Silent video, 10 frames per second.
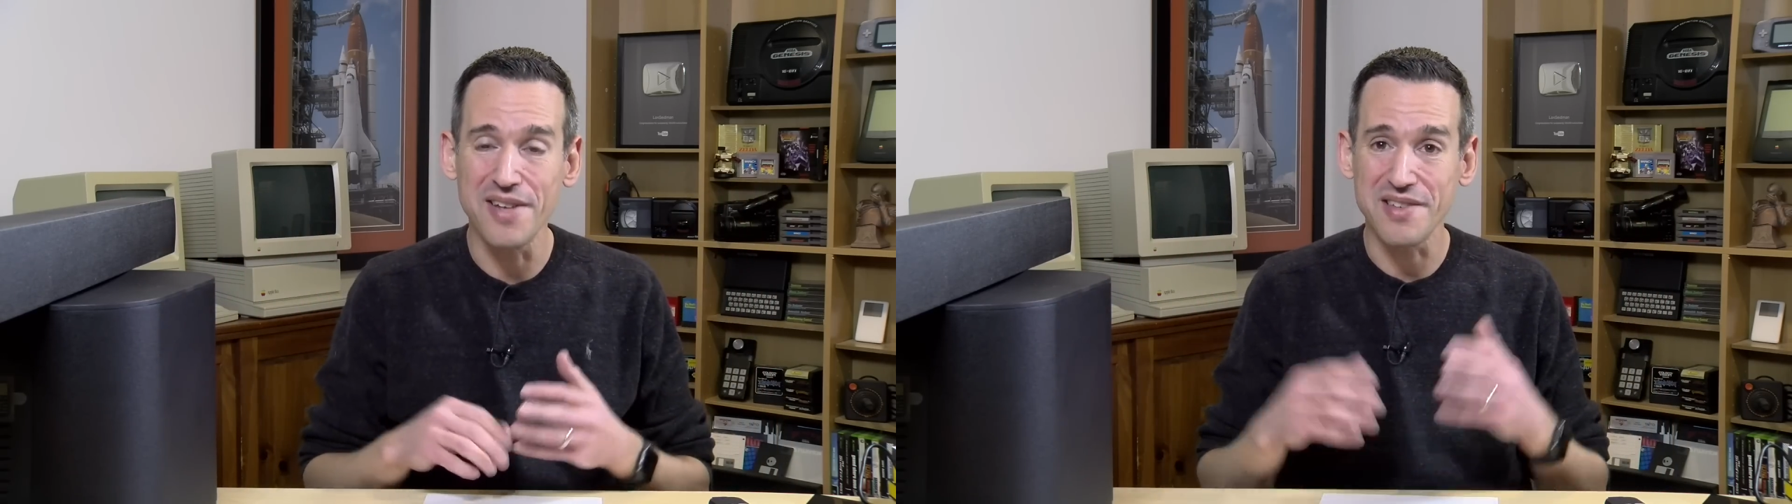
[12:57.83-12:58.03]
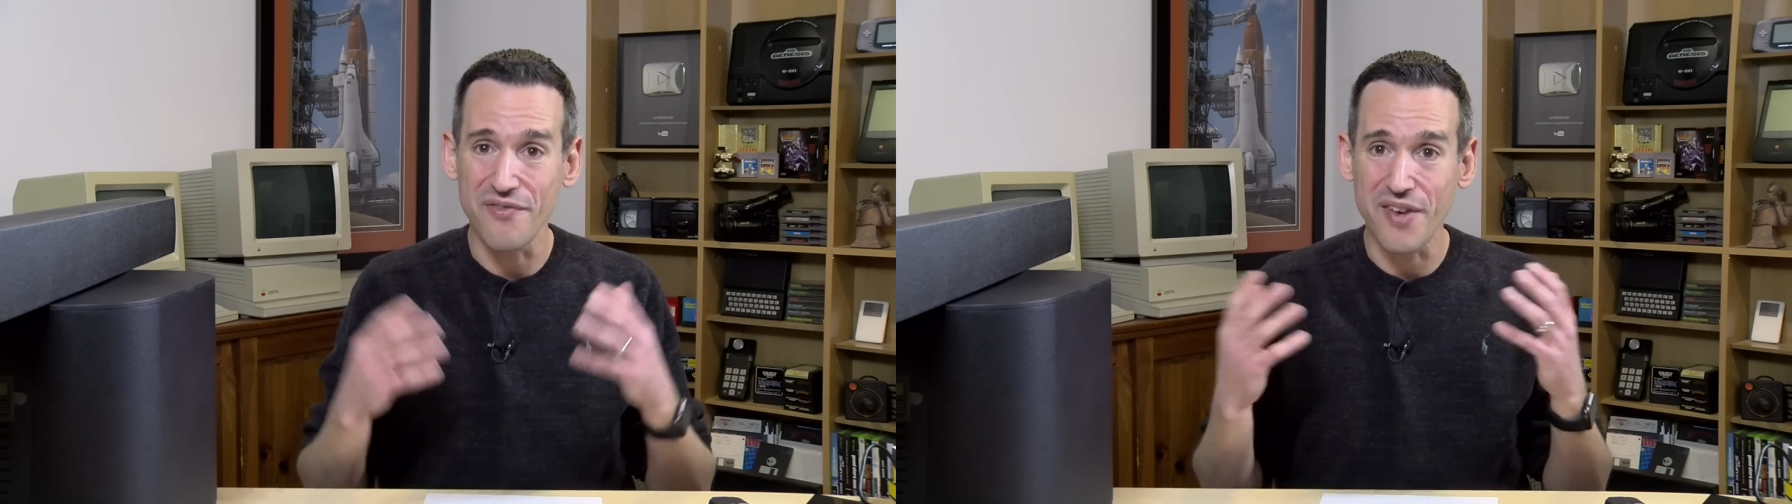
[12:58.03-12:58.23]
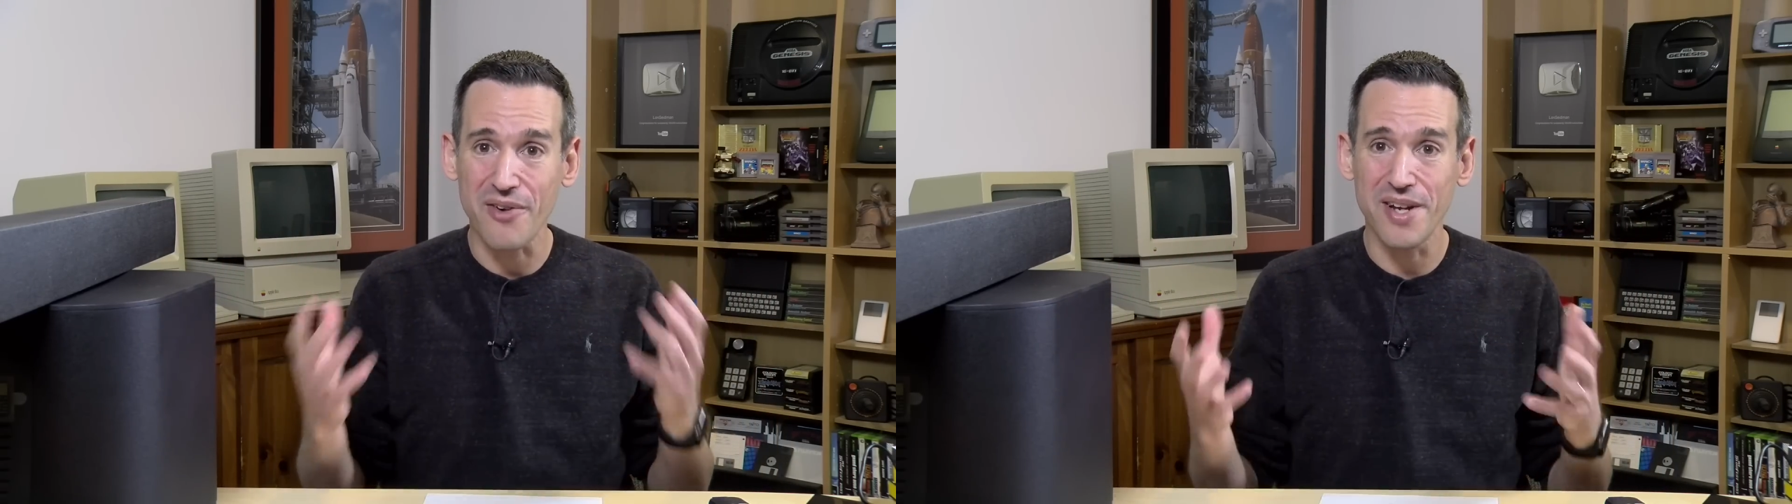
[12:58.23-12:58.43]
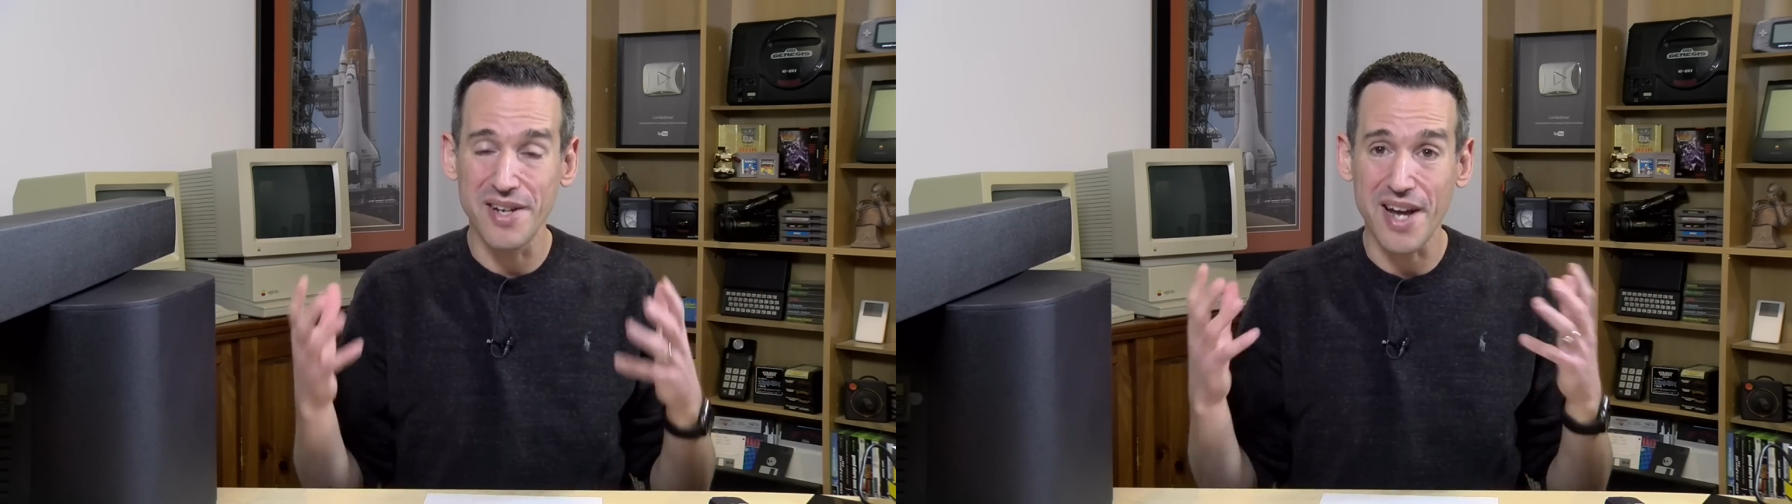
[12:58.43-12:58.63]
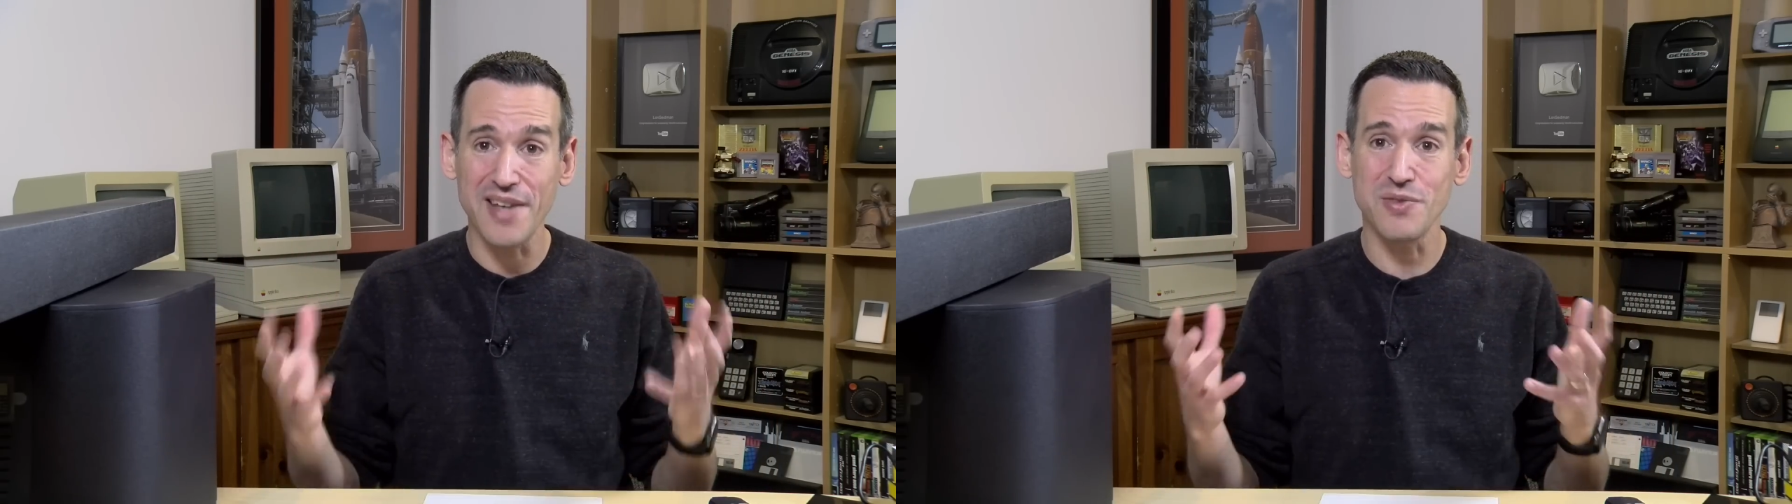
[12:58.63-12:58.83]
and it's a very
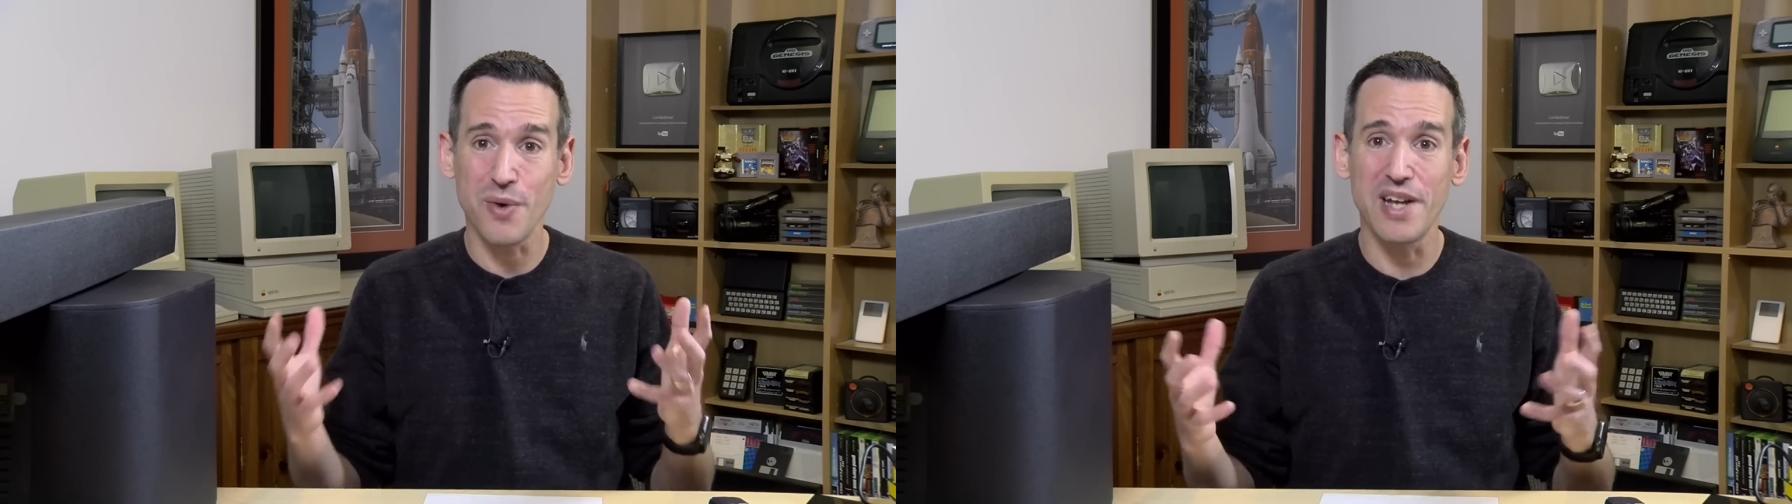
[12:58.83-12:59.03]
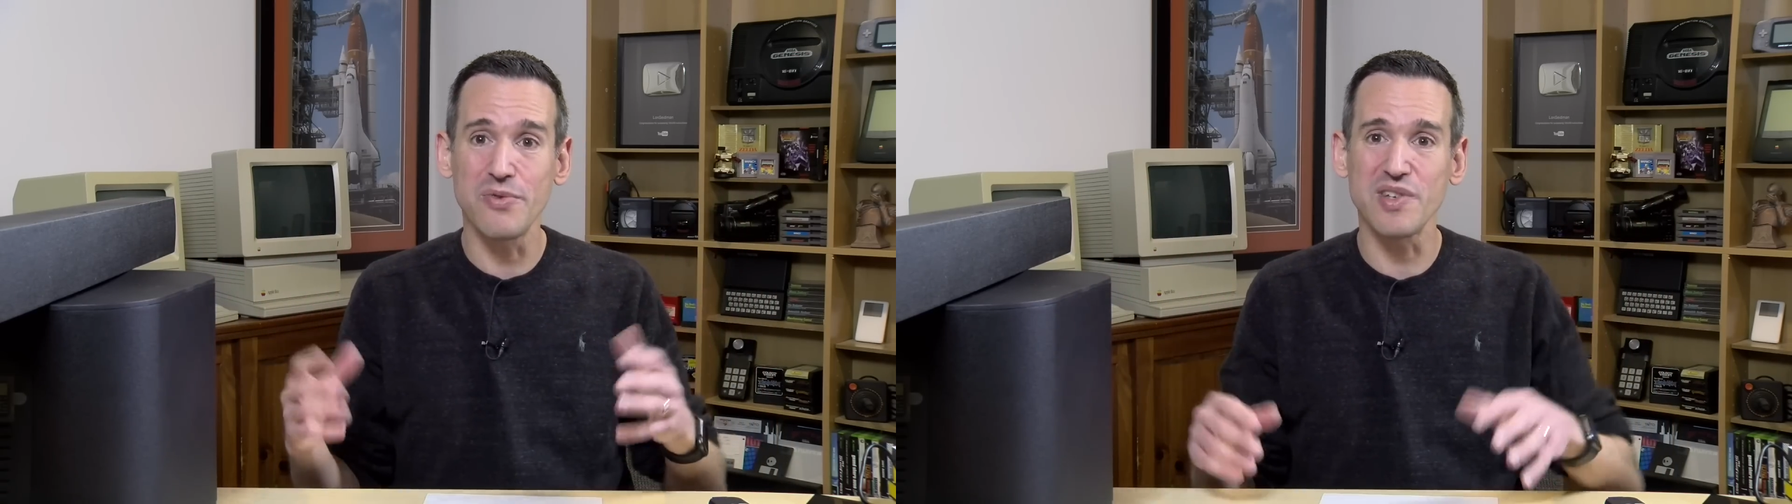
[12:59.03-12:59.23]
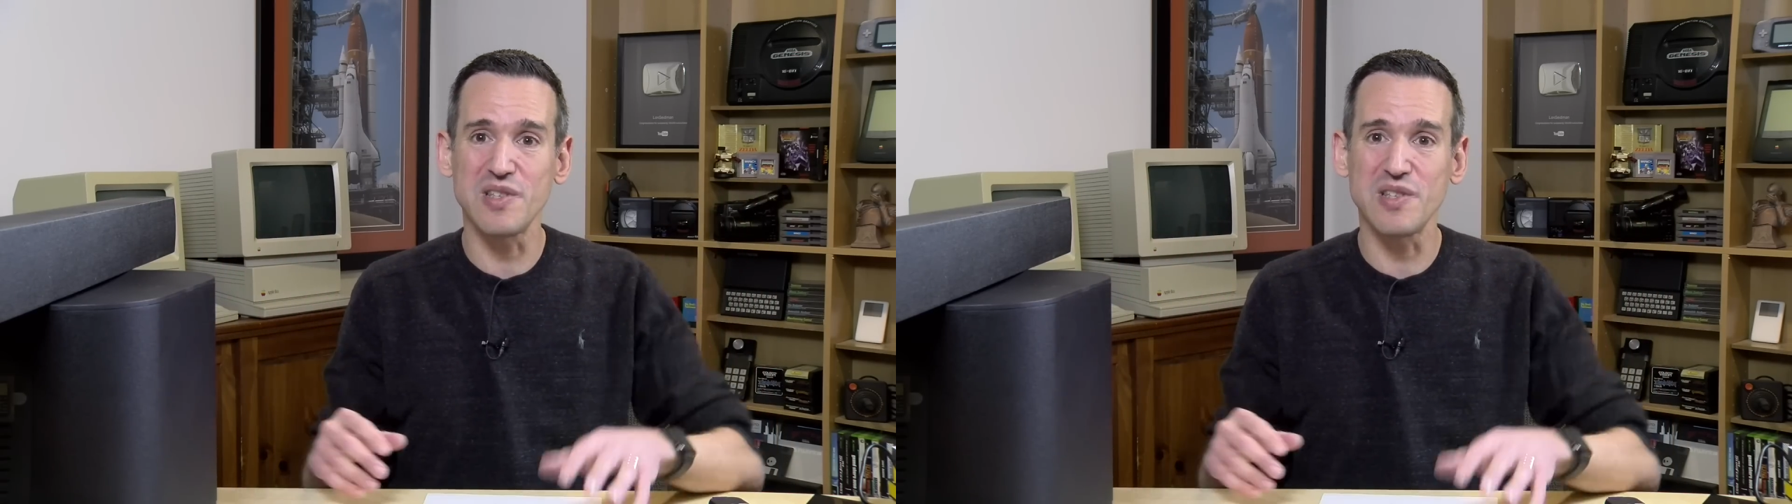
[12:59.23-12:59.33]
nice way to